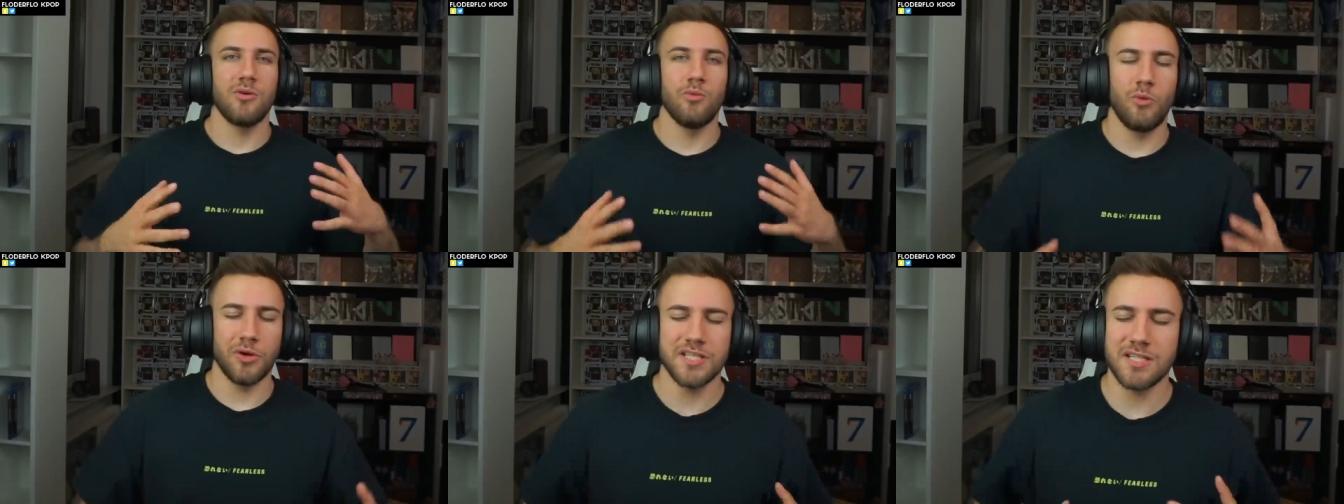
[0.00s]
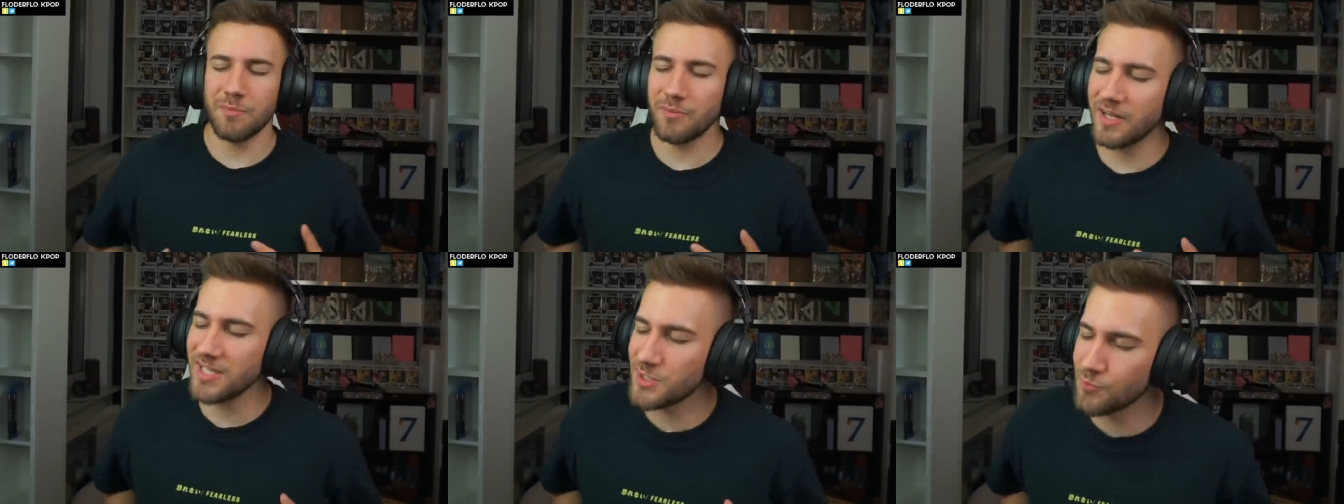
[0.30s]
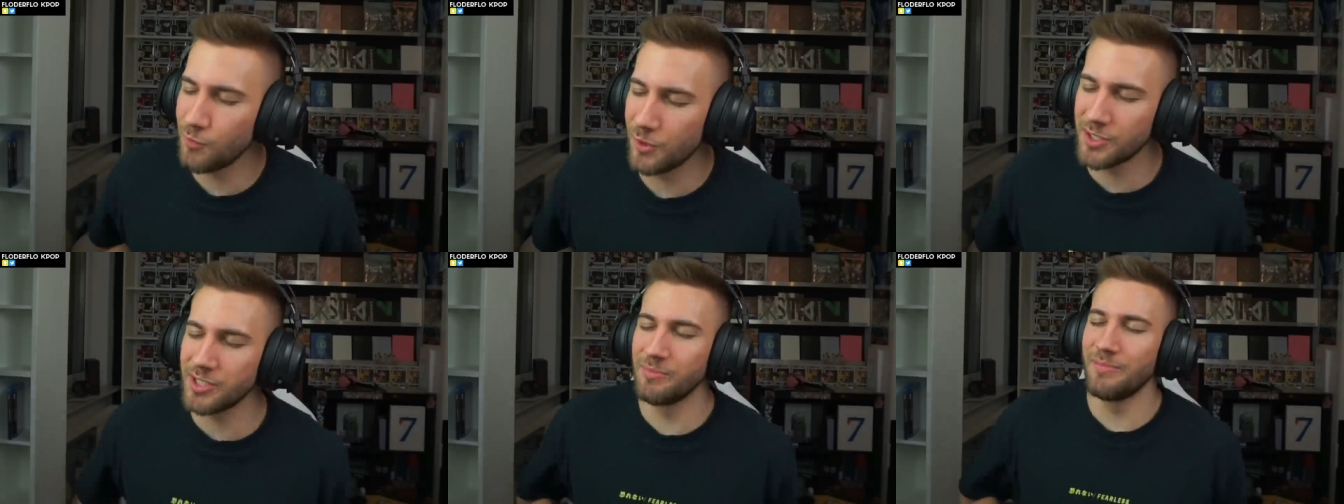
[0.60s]
What is up, guys,
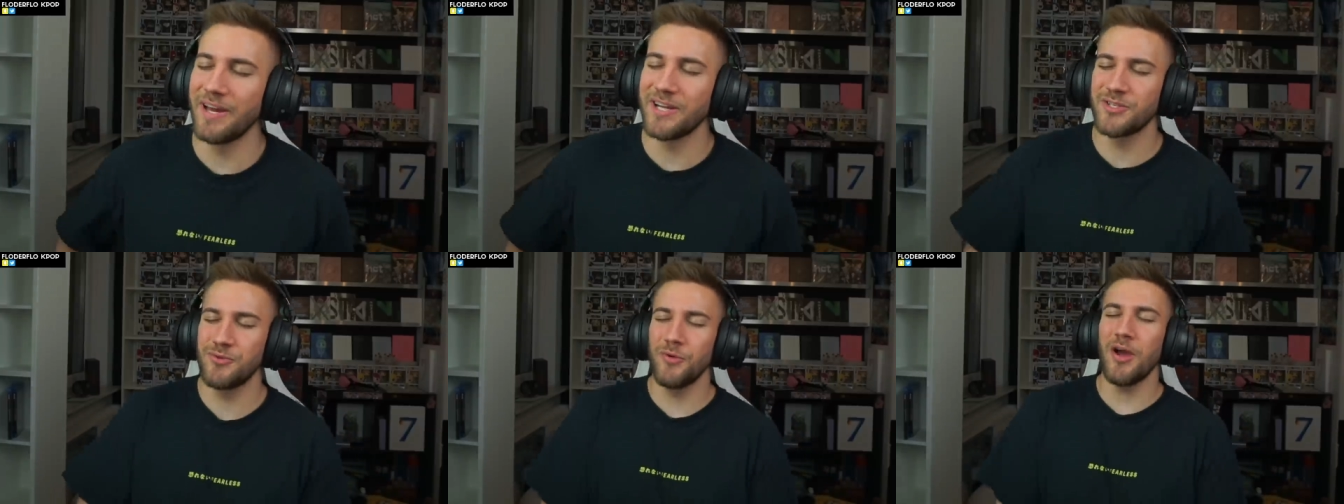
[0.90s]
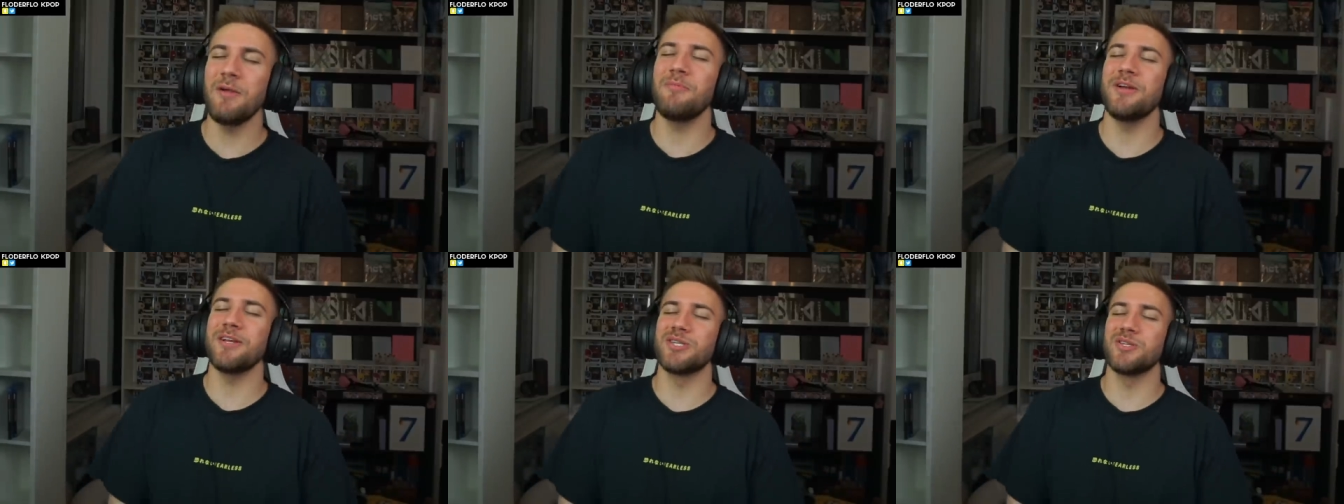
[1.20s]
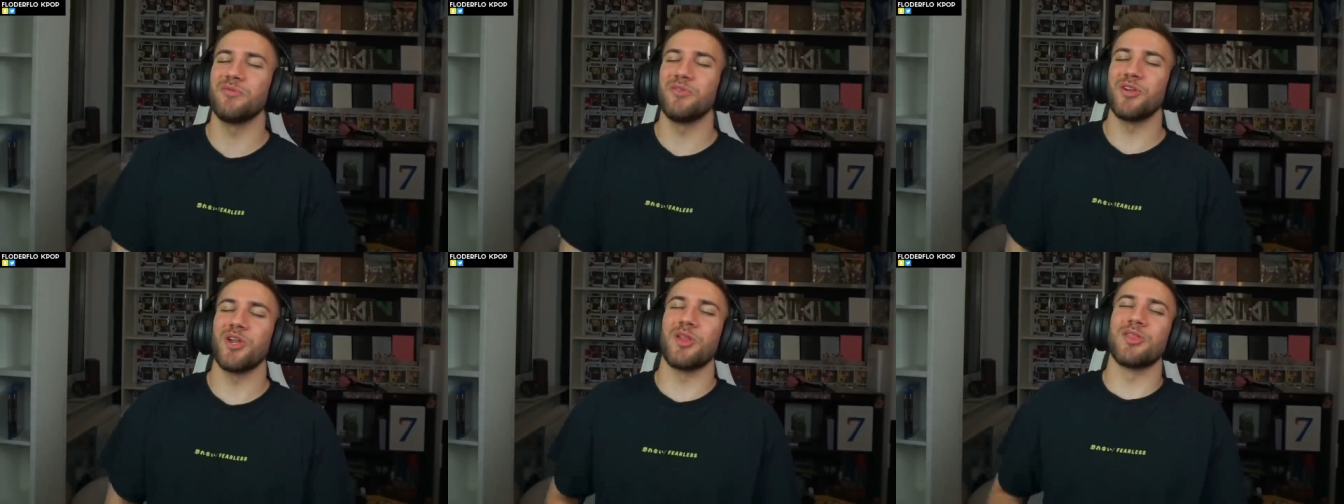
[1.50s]
and welcome back to a brand
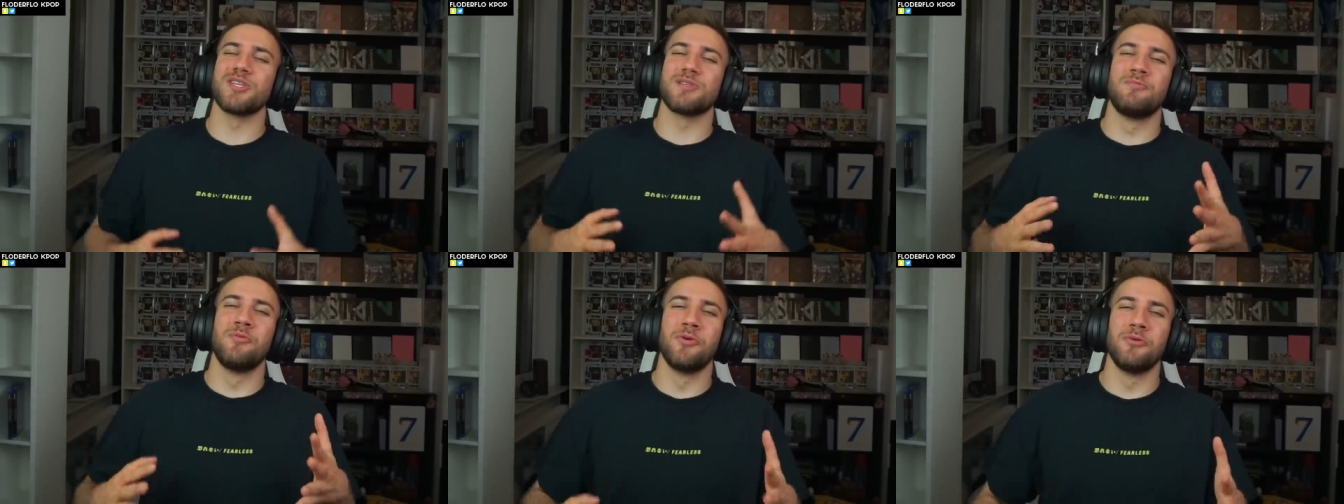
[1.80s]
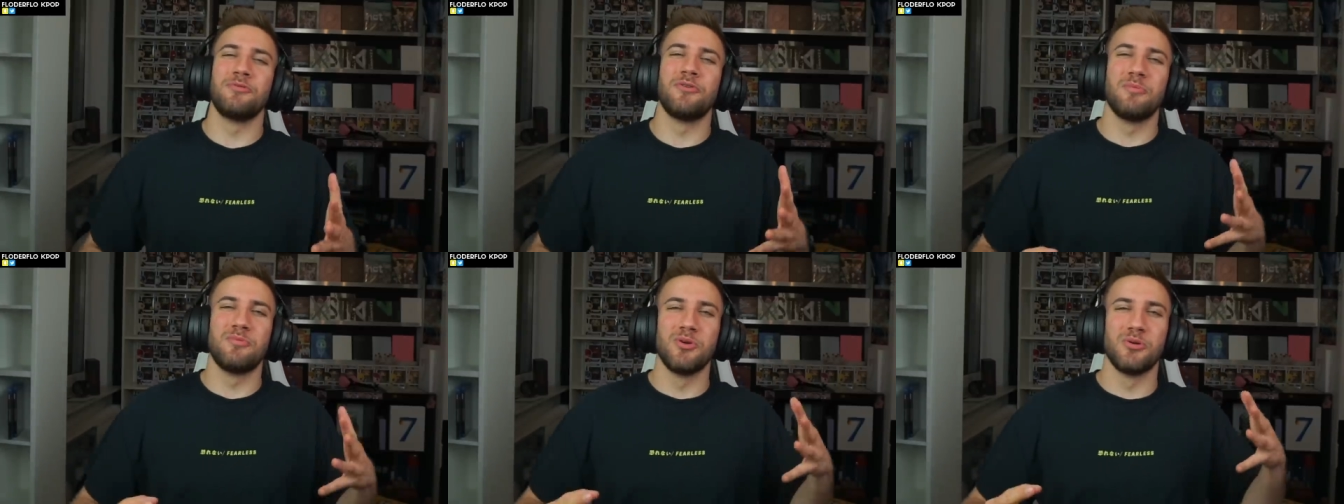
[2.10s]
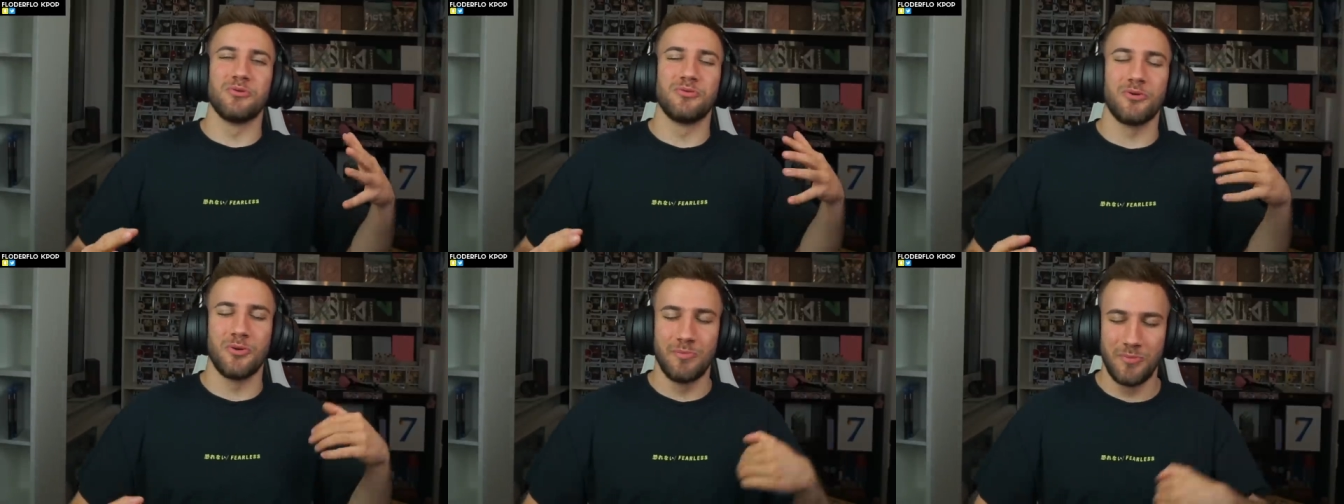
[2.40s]
new video on this beautiful,
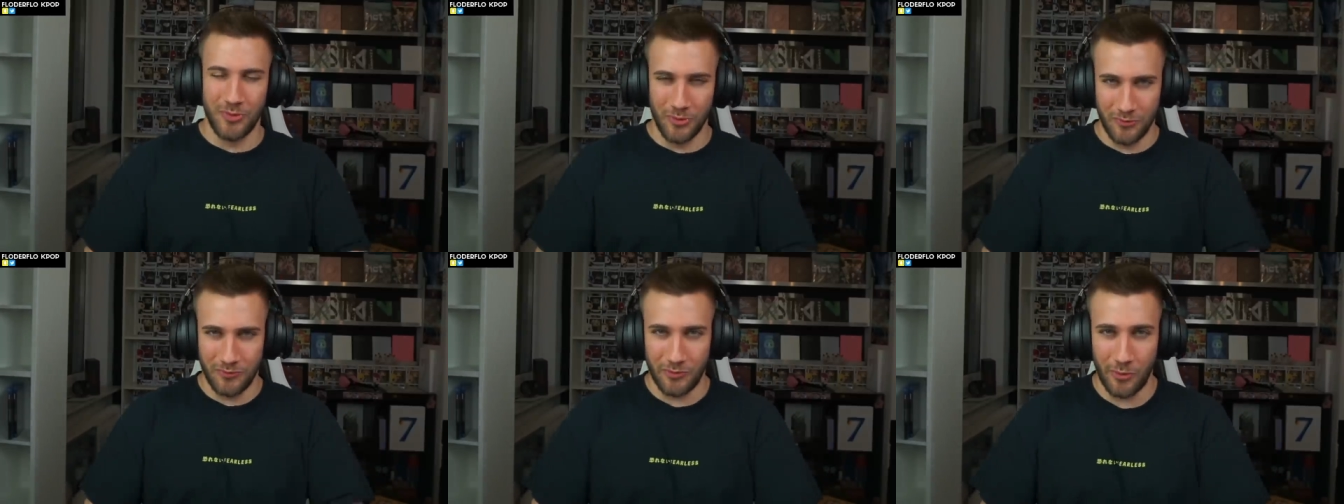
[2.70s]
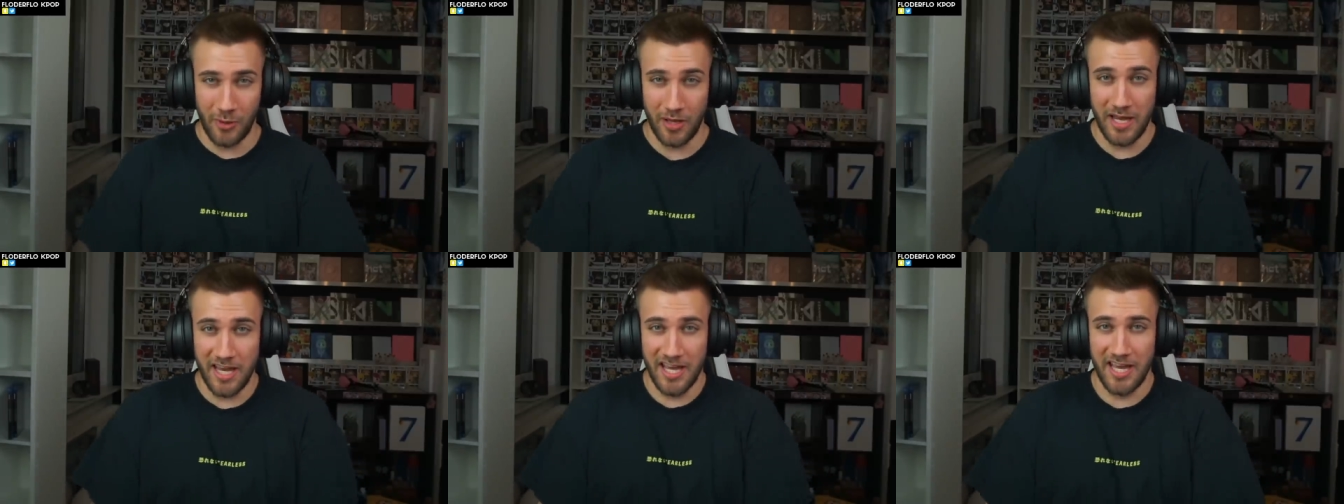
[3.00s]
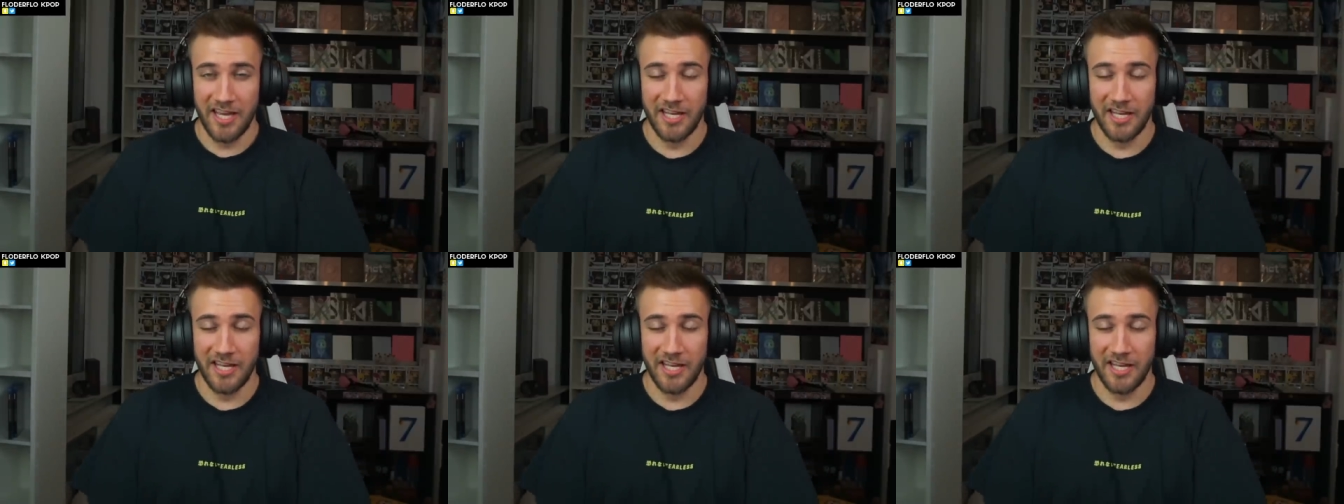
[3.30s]
beautiful, beautiful